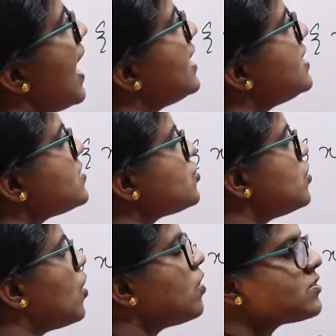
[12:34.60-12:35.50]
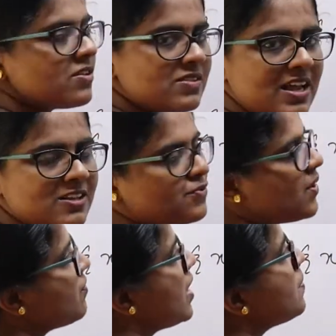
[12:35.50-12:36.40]
and it should also
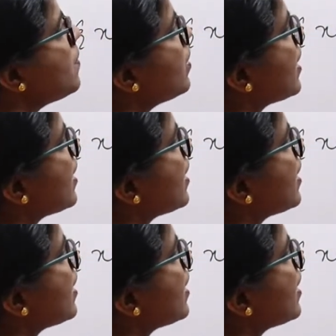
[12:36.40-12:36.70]
satisfy one more